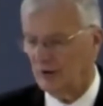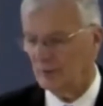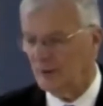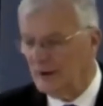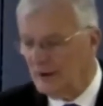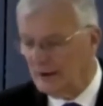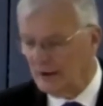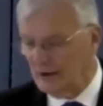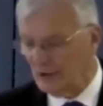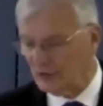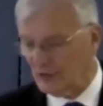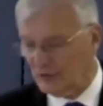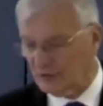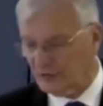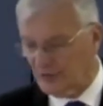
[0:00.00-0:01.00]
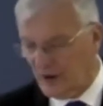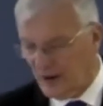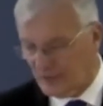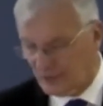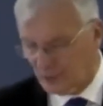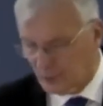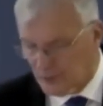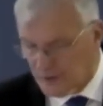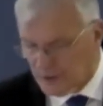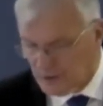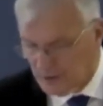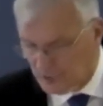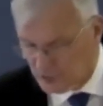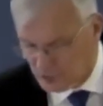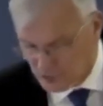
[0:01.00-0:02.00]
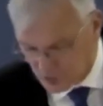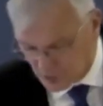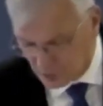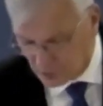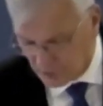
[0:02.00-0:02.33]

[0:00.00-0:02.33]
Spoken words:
He is our Father. We are his children.